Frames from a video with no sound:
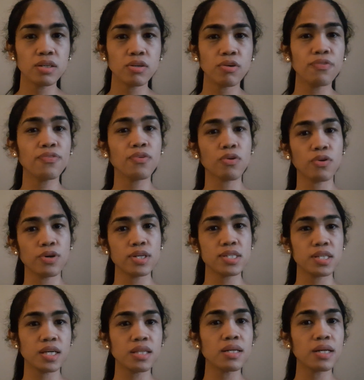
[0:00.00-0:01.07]
of
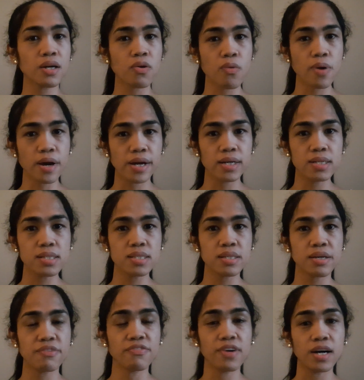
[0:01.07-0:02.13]
course, it requires
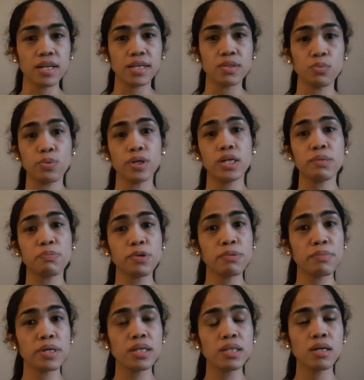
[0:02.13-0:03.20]
a valid work
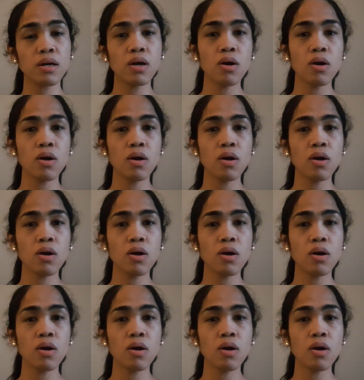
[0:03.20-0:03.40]
permit